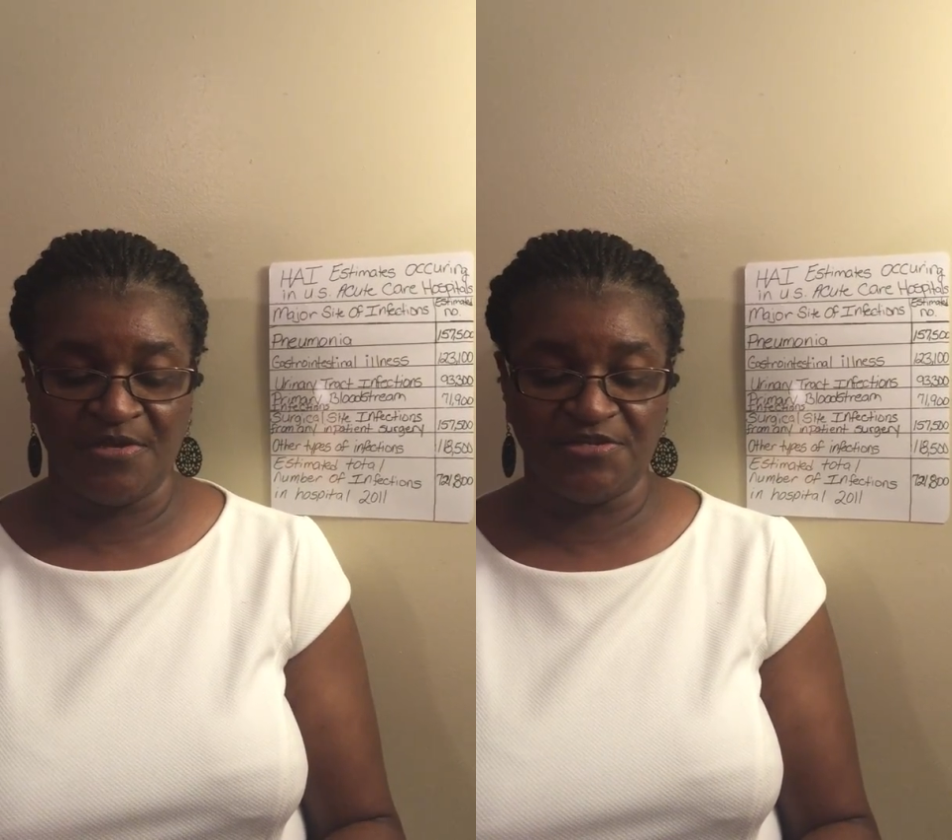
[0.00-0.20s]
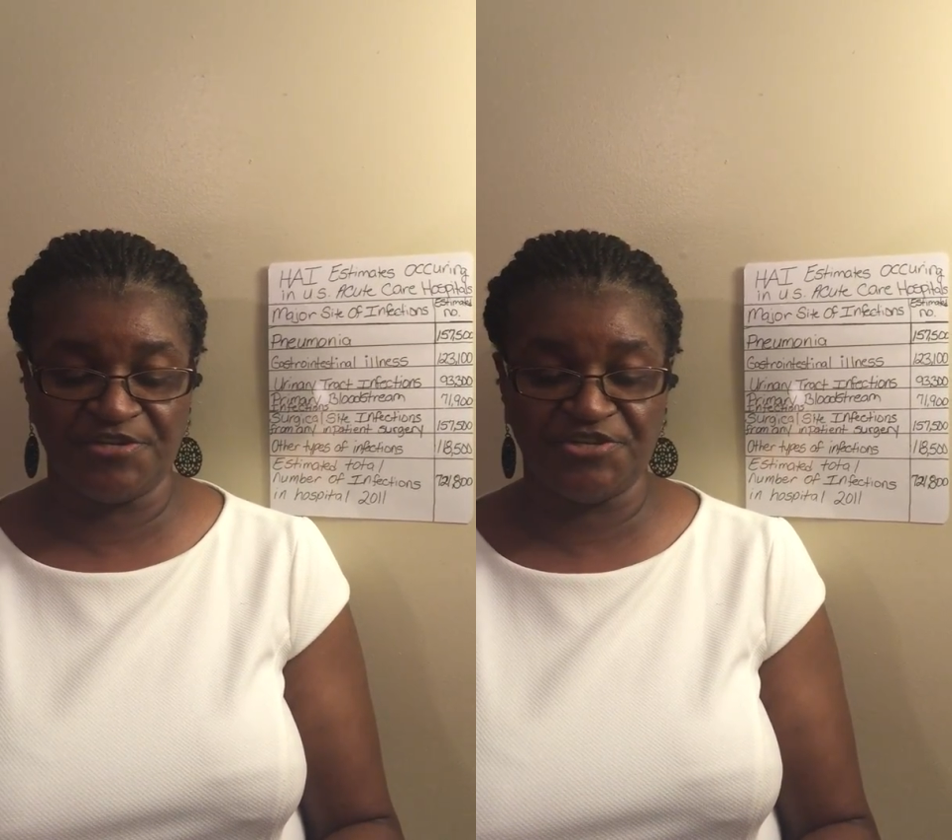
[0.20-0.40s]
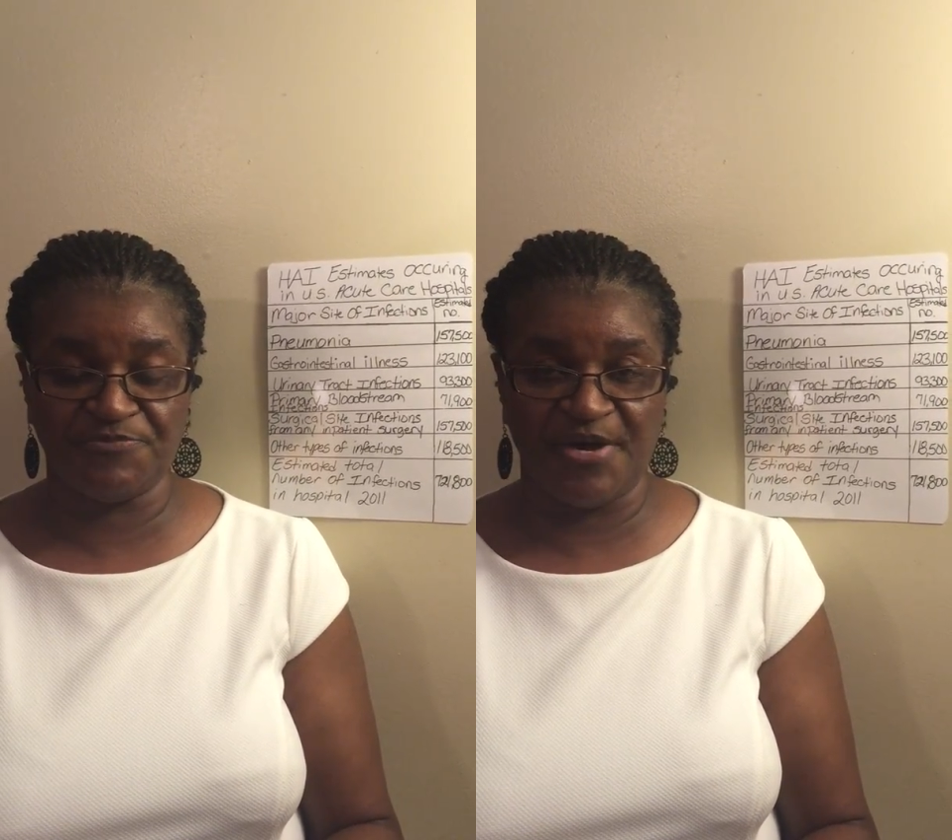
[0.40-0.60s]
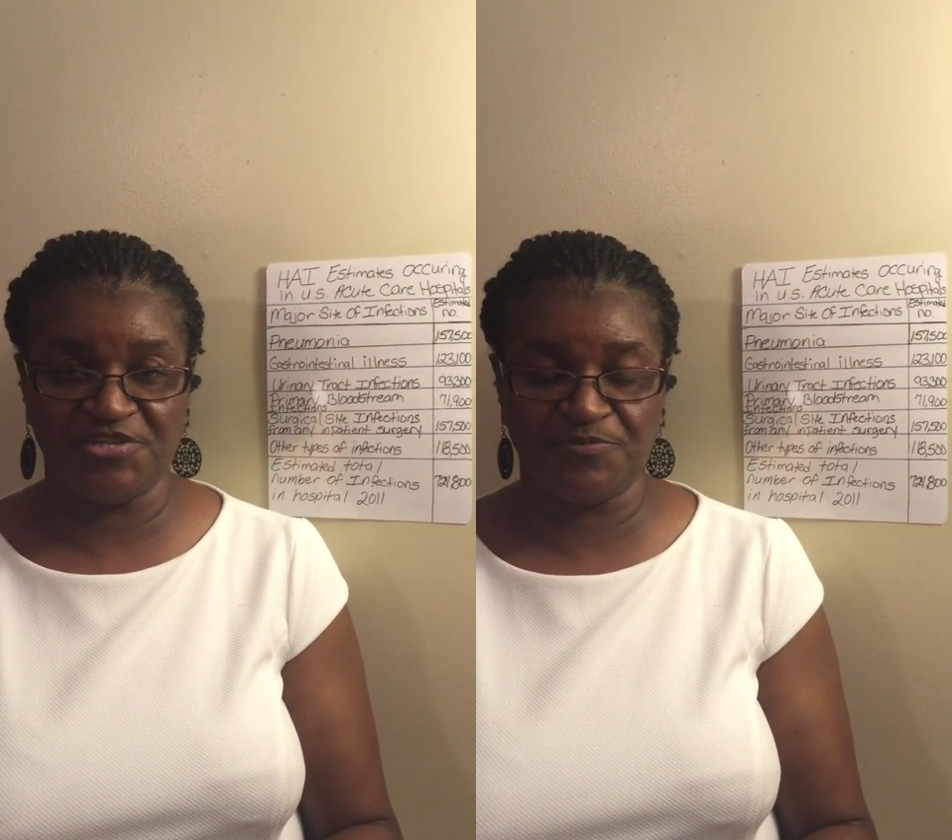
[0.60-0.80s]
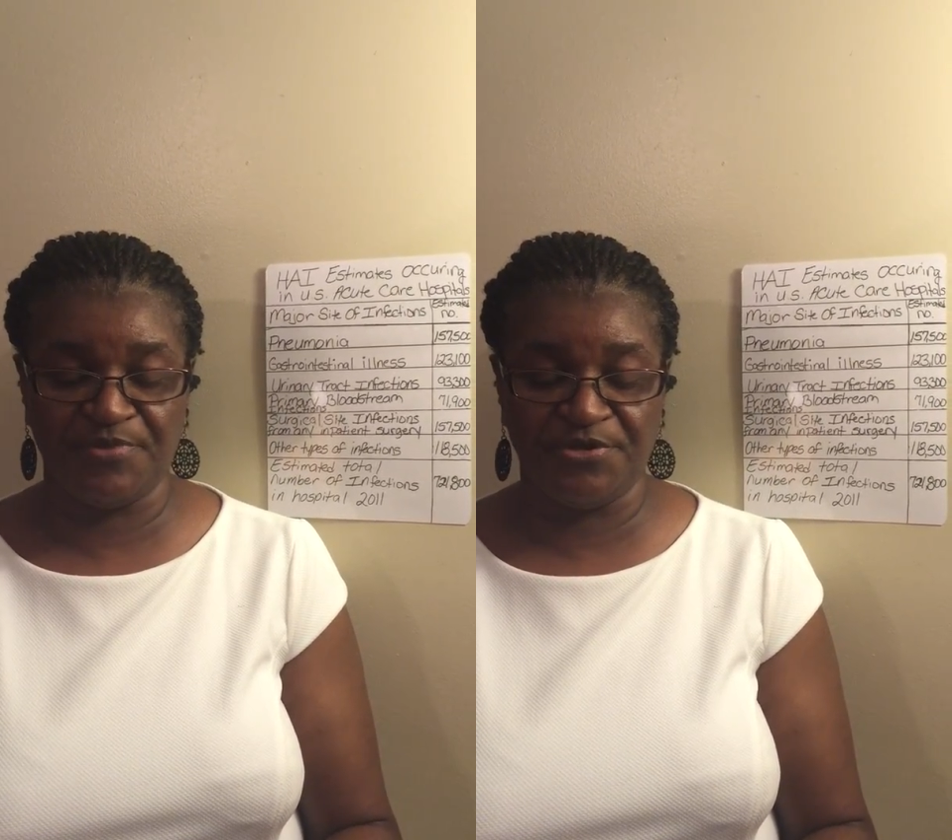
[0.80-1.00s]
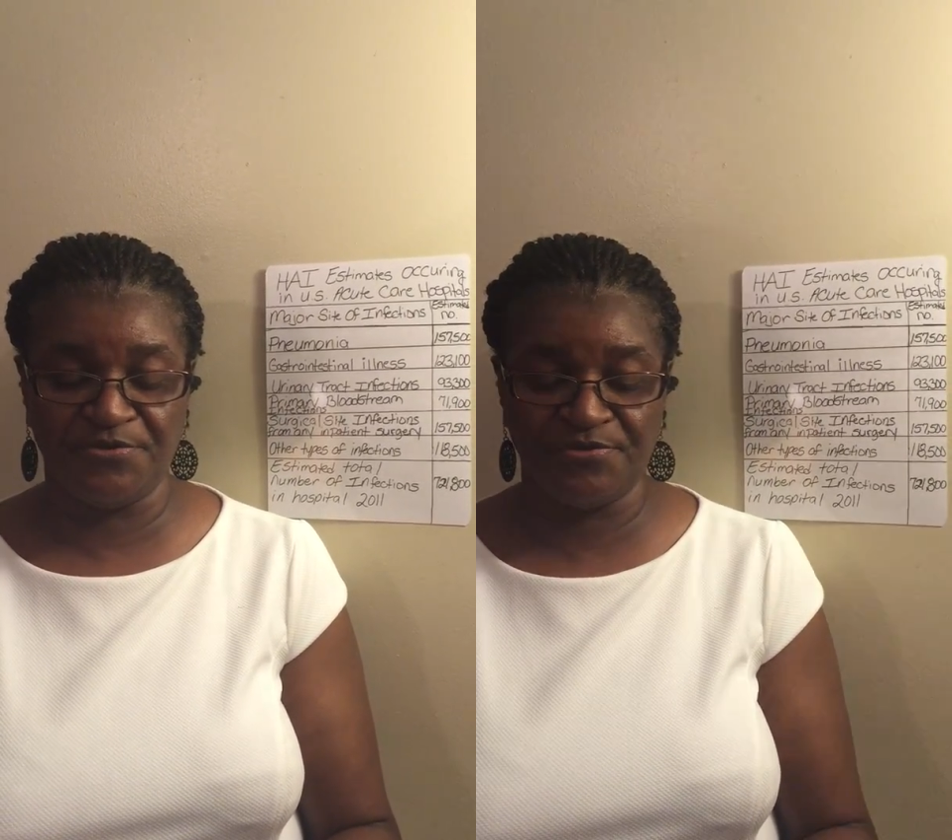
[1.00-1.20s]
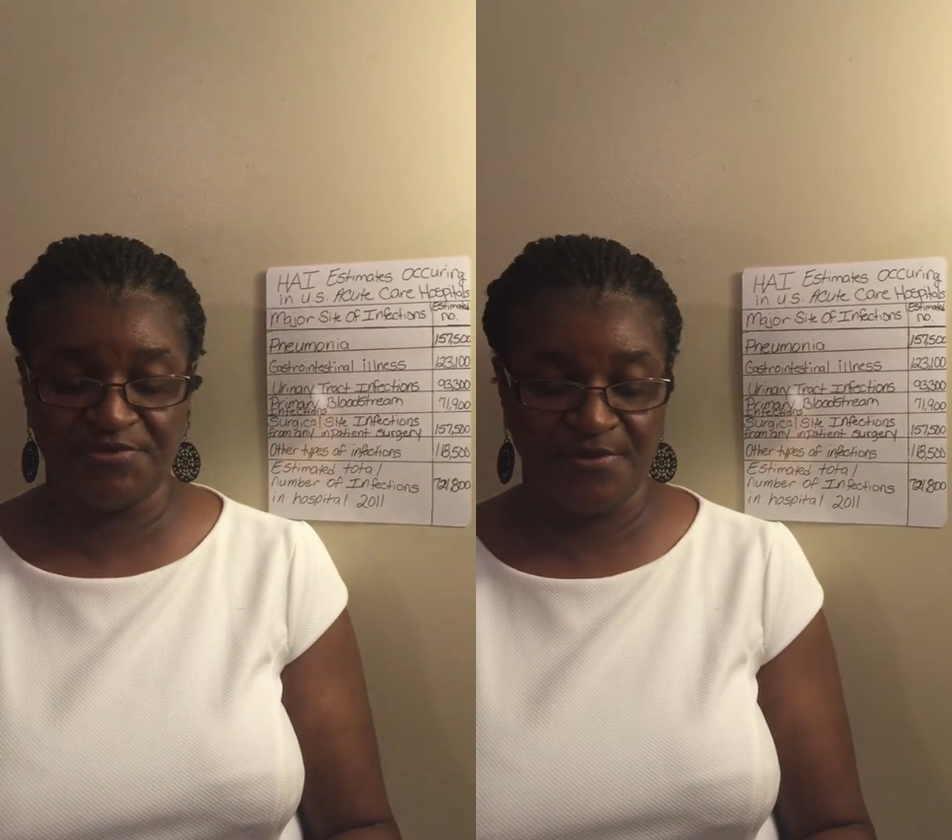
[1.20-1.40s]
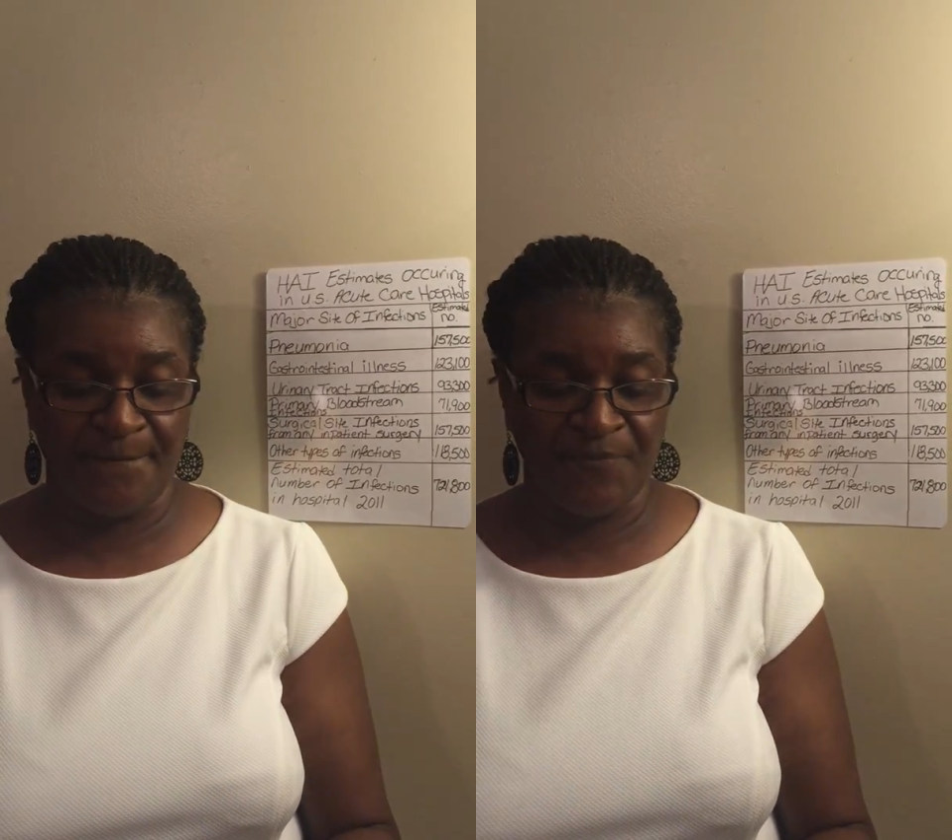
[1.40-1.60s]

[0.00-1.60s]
such as by spills,